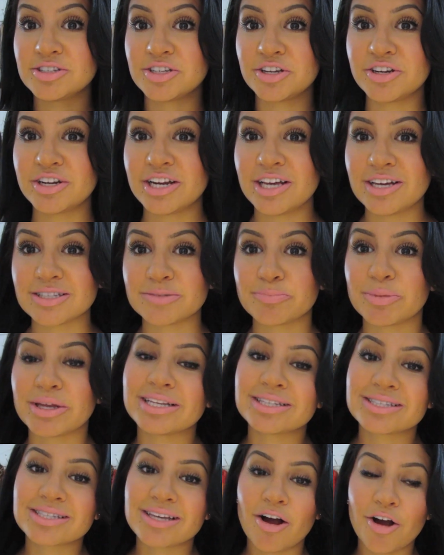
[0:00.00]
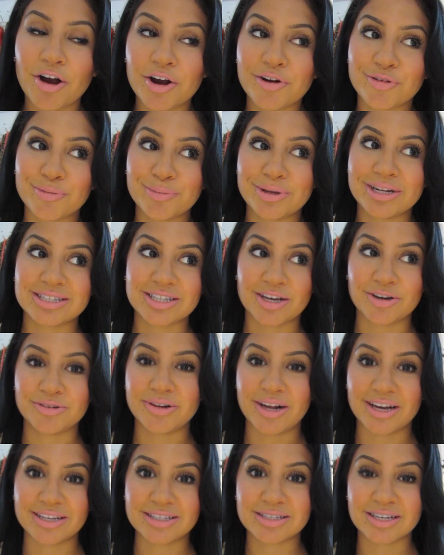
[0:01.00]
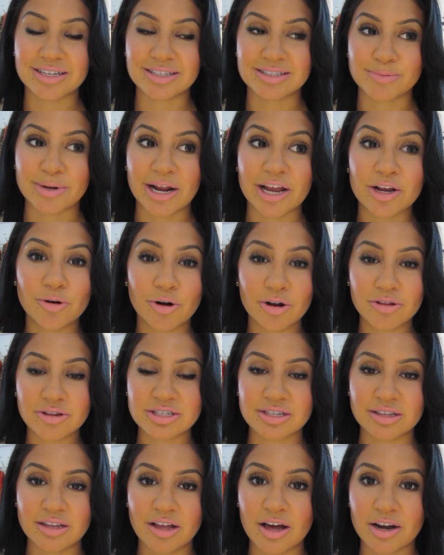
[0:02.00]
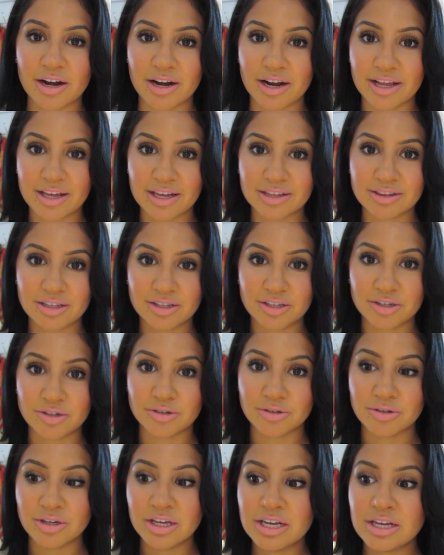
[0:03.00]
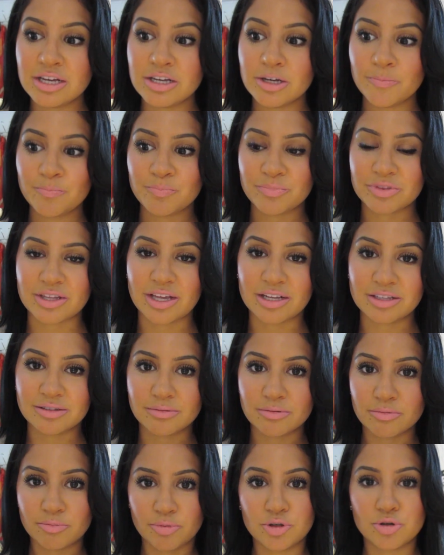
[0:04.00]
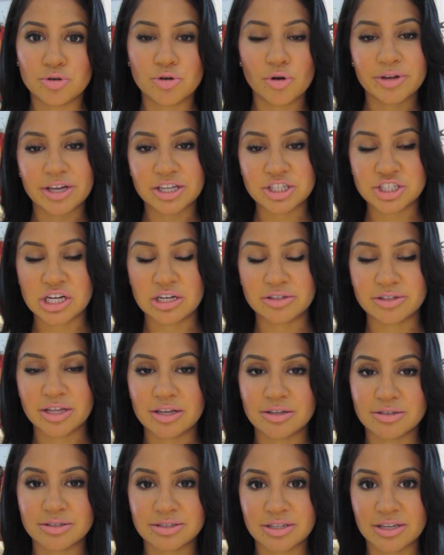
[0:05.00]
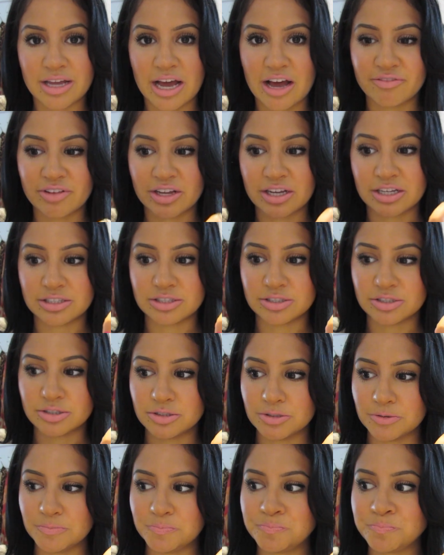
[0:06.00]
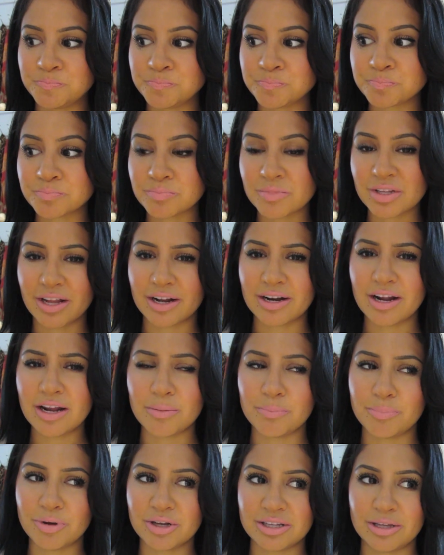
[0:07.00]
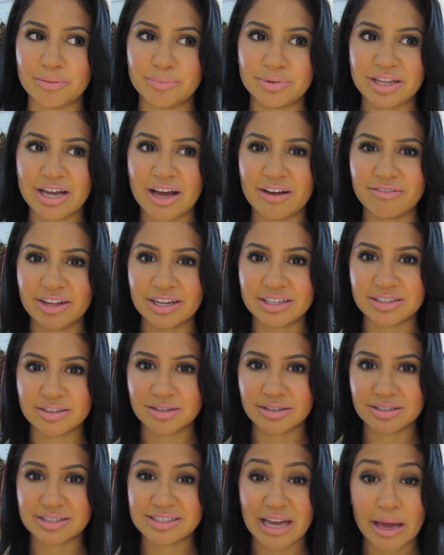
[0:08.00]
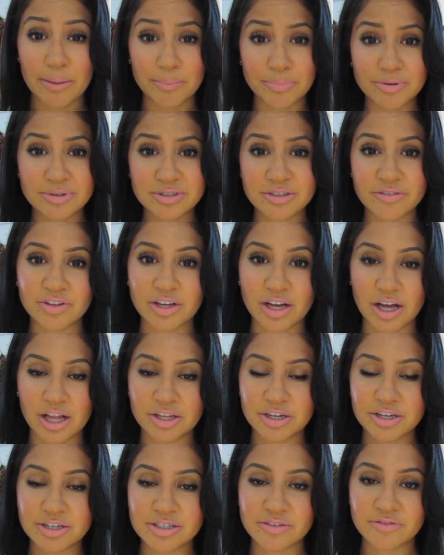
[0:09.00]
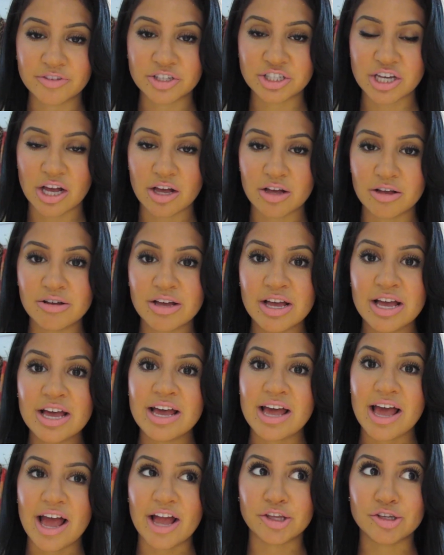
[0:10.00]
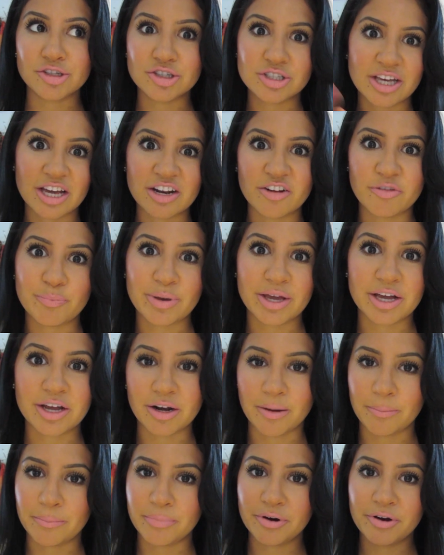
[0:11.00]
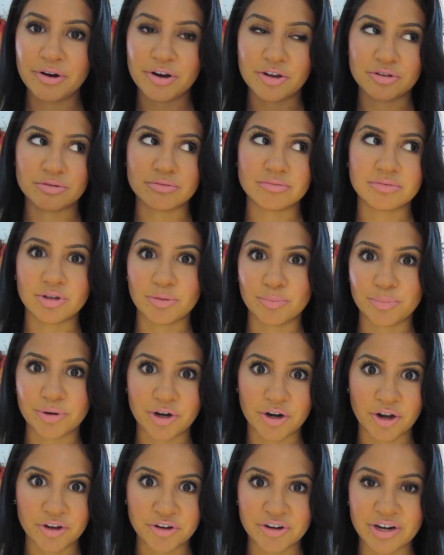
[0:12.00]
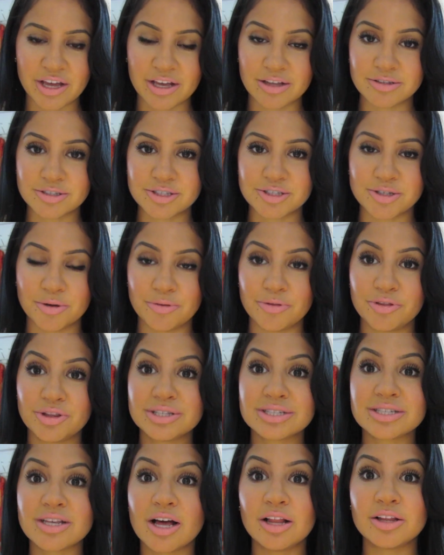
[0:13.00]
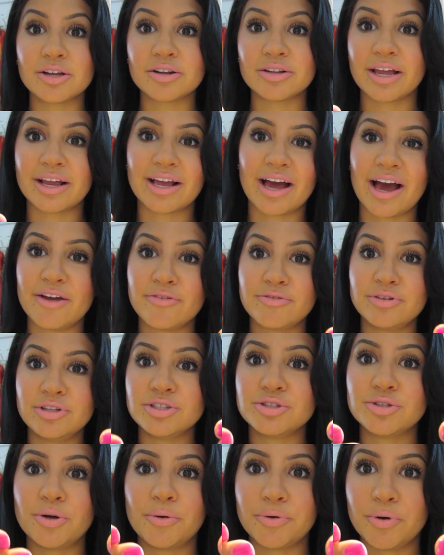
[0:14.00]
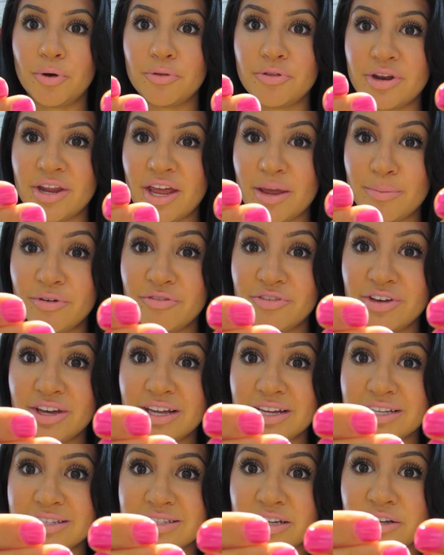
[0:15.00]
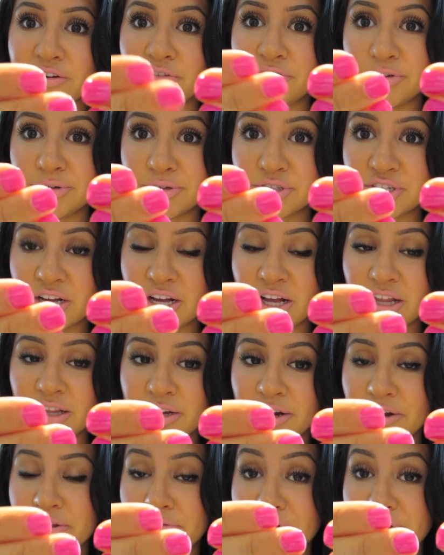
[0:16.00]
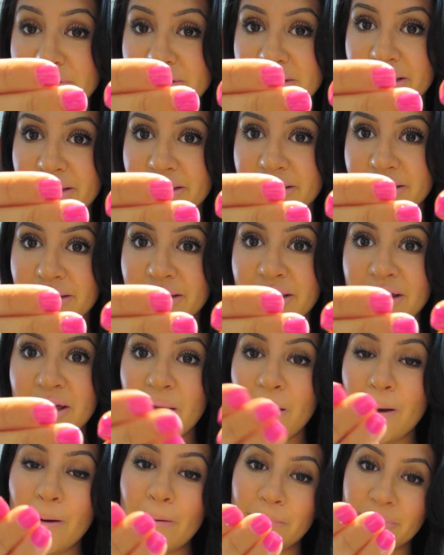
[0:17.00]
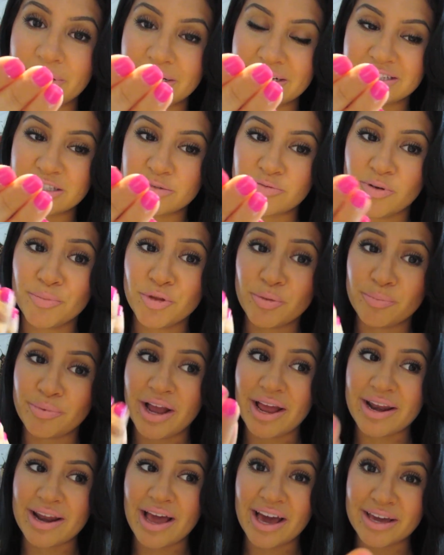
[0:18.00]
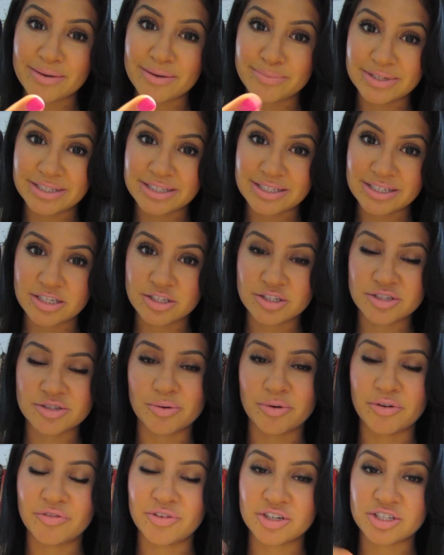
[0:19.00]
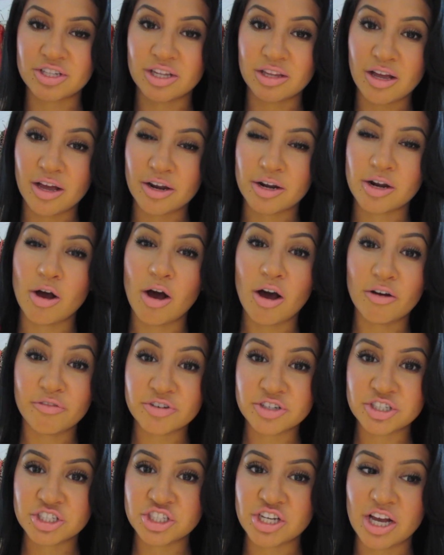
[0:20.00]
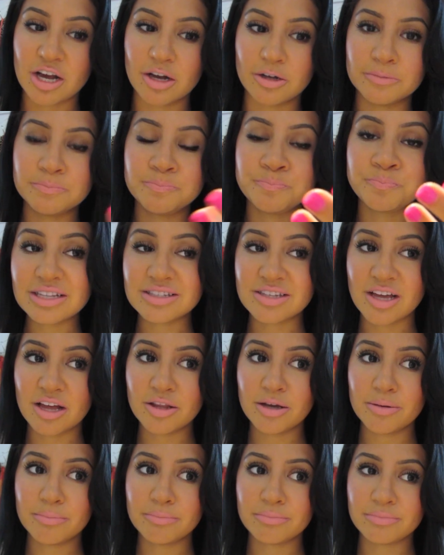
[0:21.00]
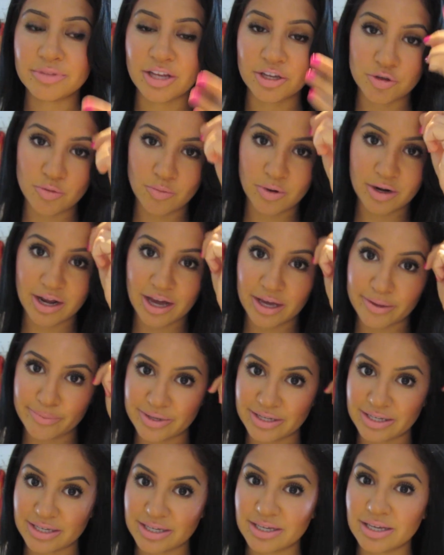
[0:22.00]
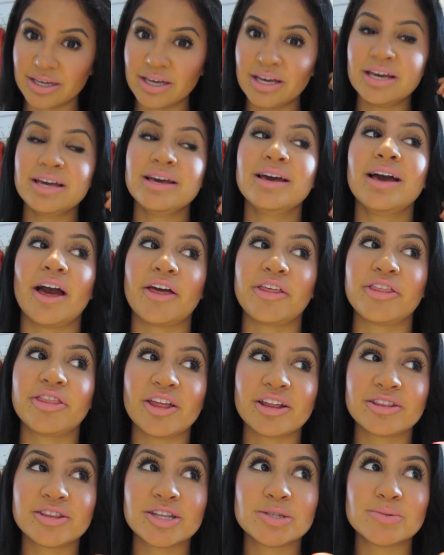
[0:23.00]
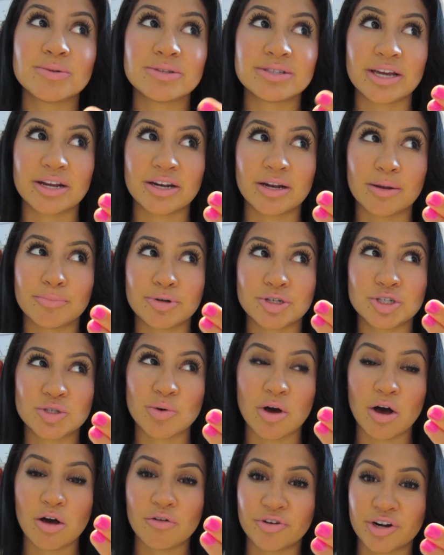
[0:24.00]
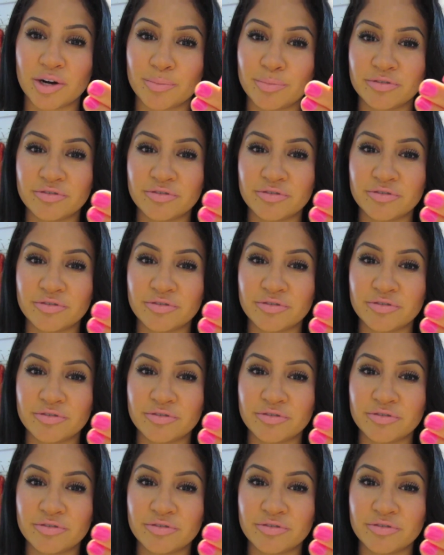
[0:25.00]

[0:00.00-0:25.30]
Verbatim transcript: is on your nails and it's hard for me to tell you guys because when I go to the salon and I get the little like when you go get gel nails they have like a little like not a booklet but they have like the samples of the colors of the gel and you just kind of pick a number and they'll put it on your nails so this color like I really don't know the name of it it's like a fuchsia color I really like it but it's from the brand IBD so if your salon offers gel tell them that you want IBD I think this was like number 12 or number